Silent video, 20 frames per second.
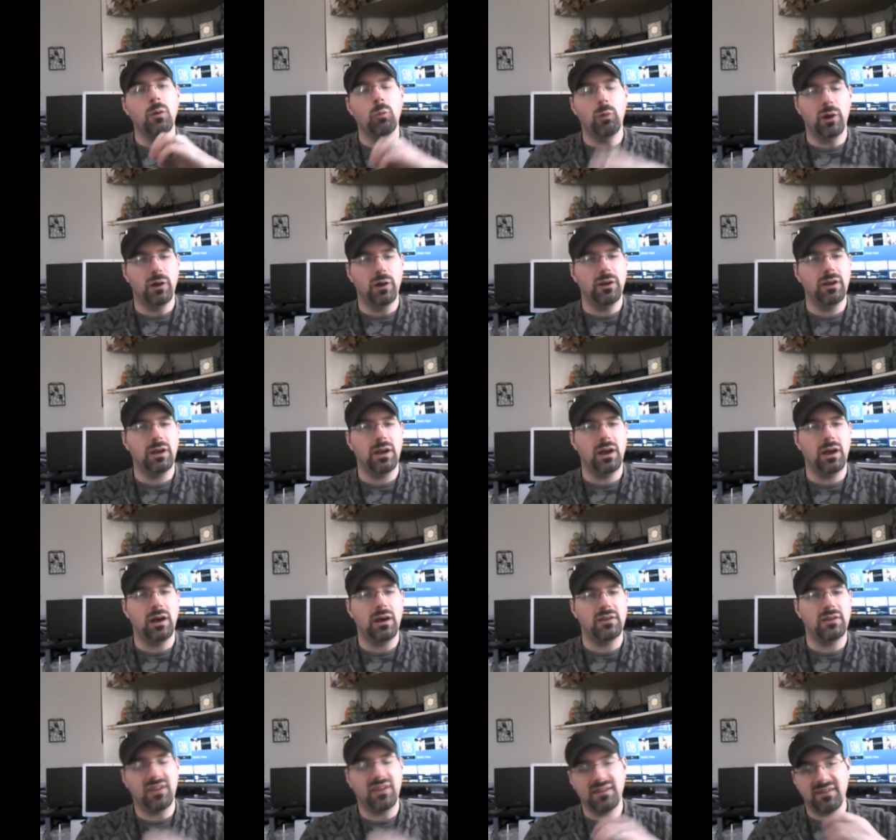where he,
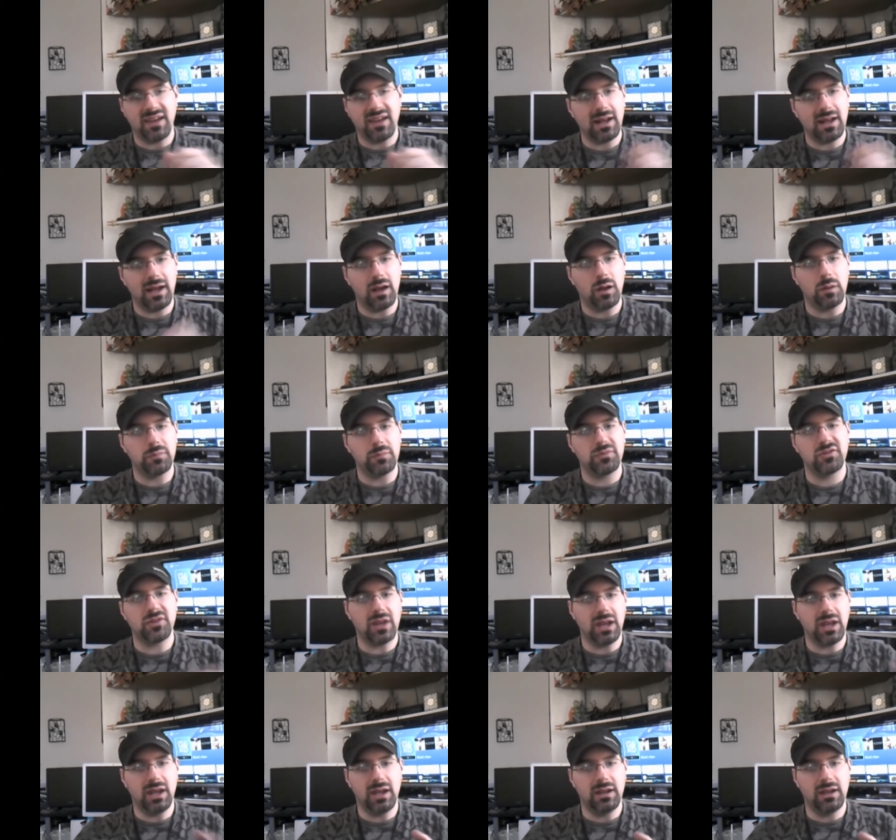uh, Zatanna helps,
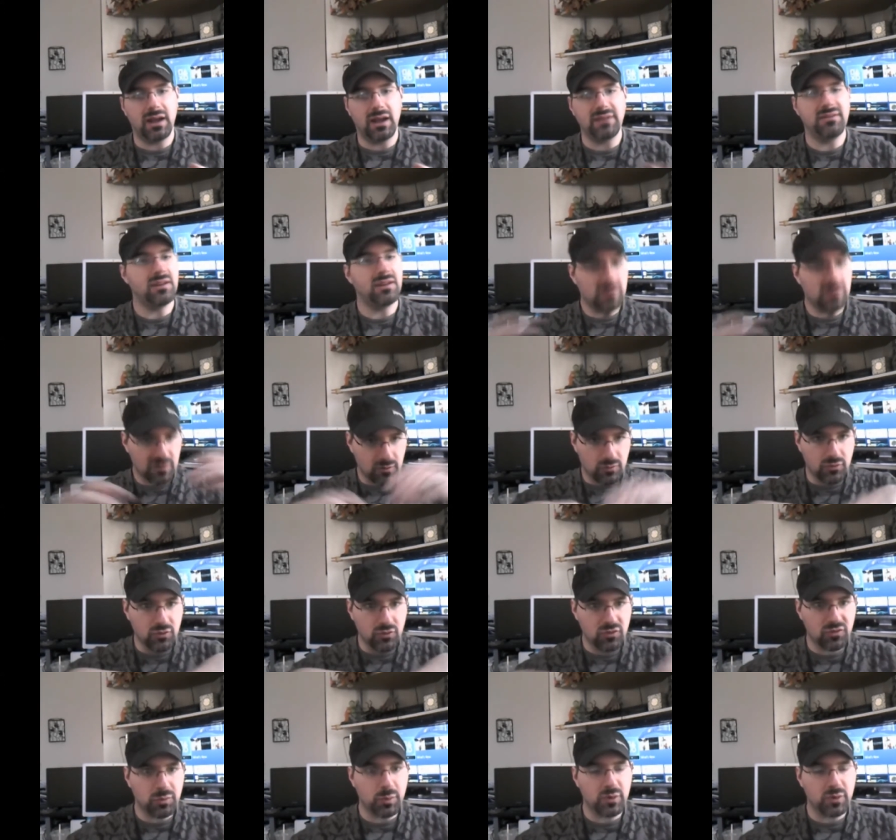and I did a little
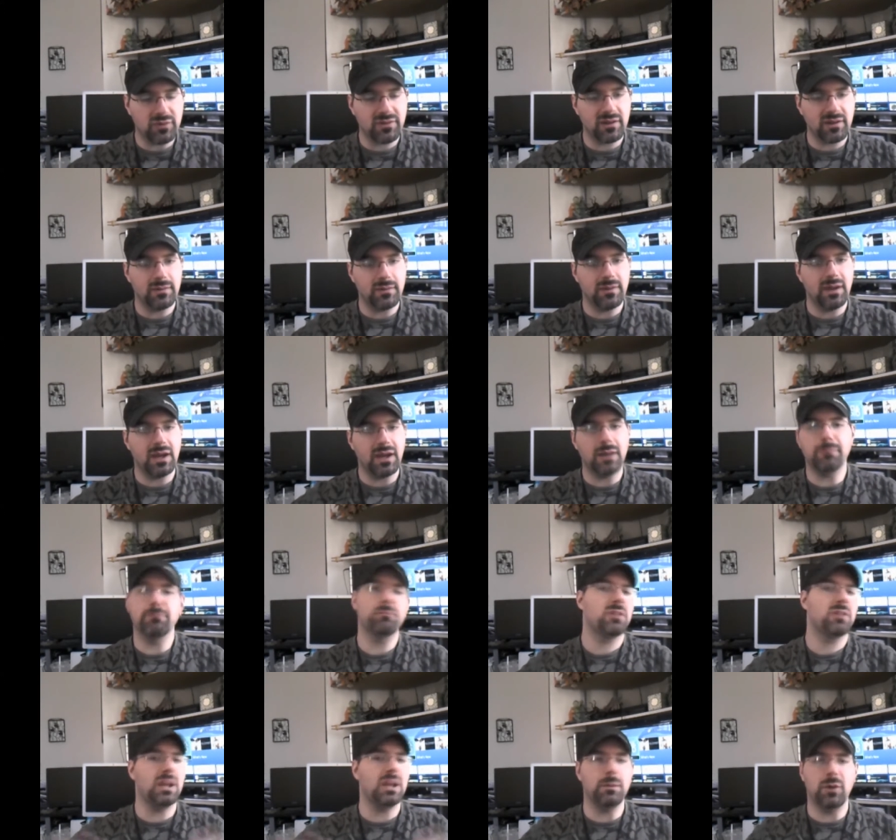news report thing on that.
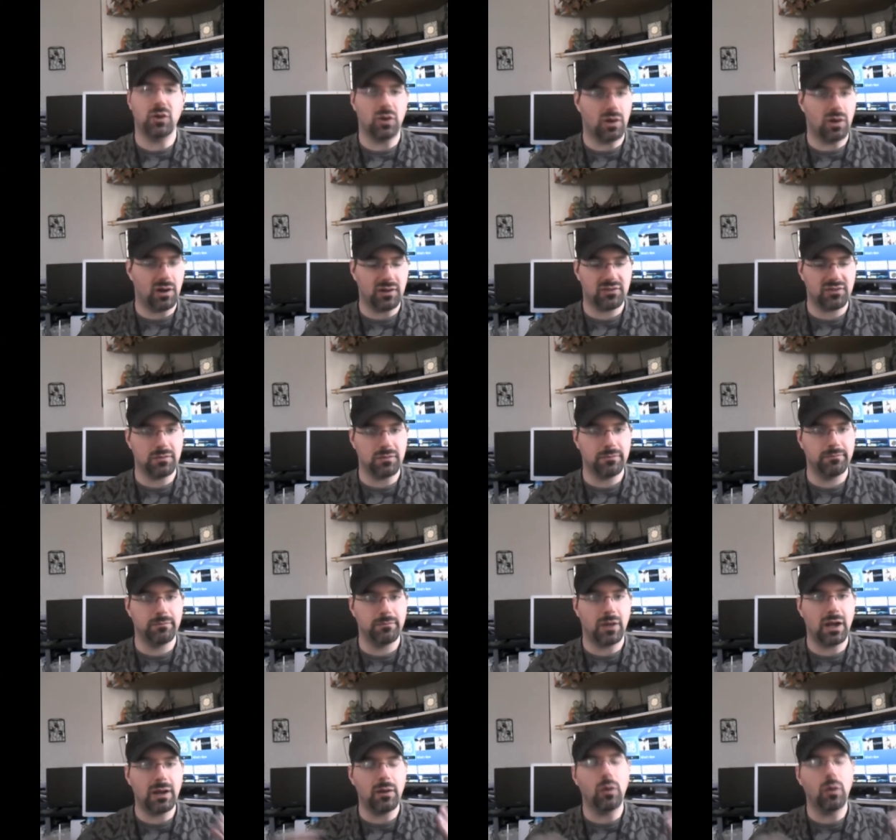Came out
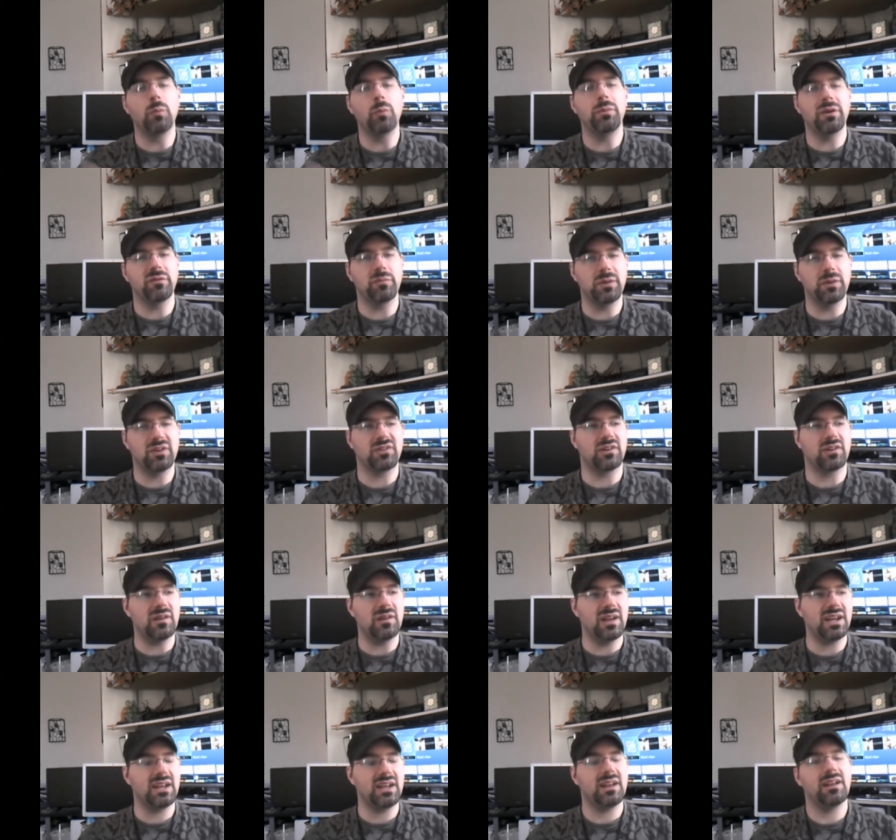awesome. I hope everybody's going
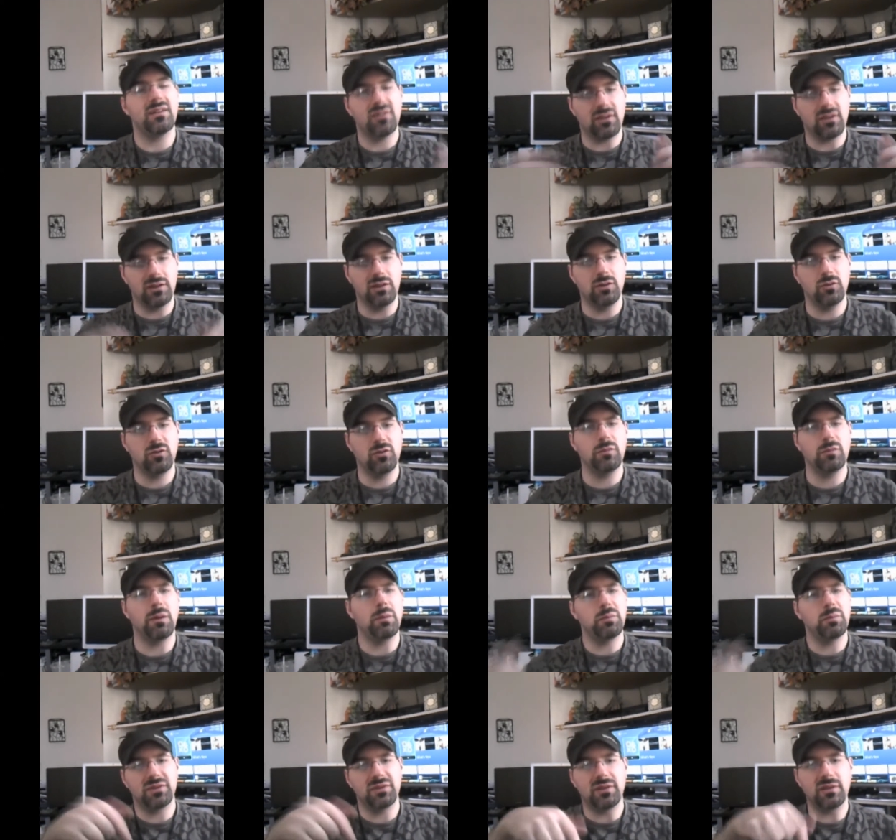to like it. It's on the YouTube.
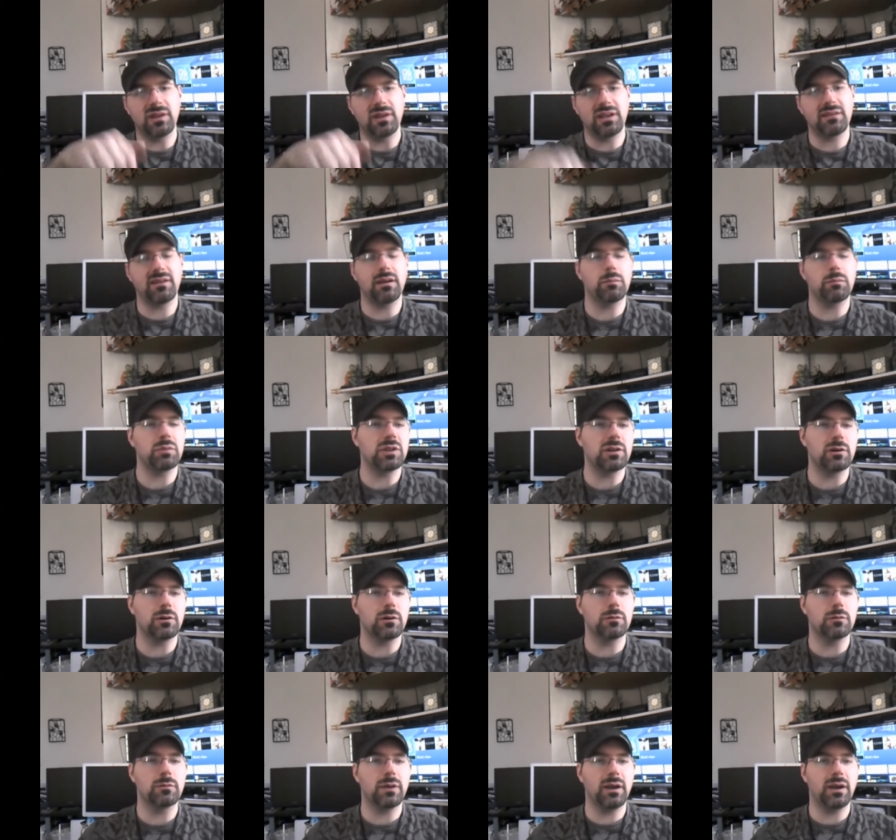I'll put the link down
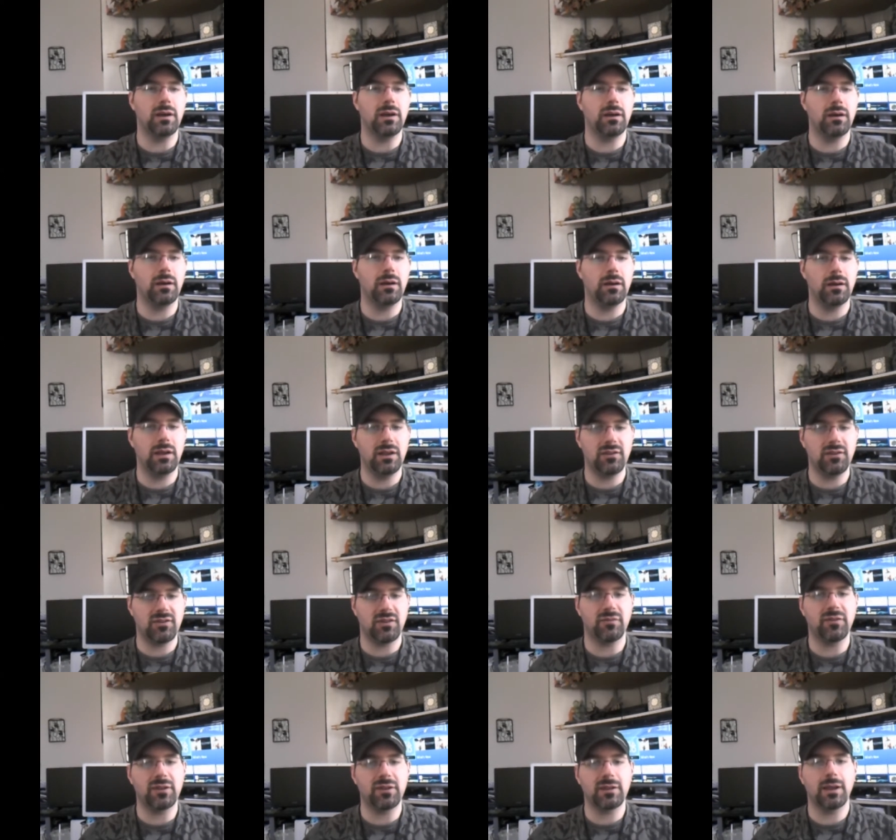below uh, and
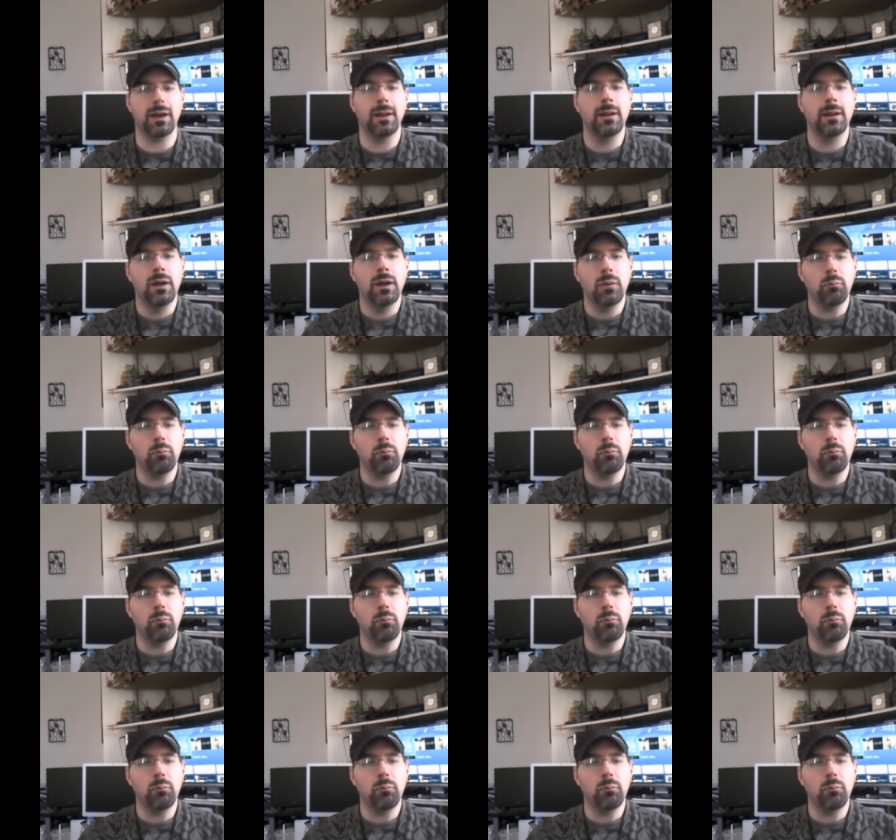stuff like that.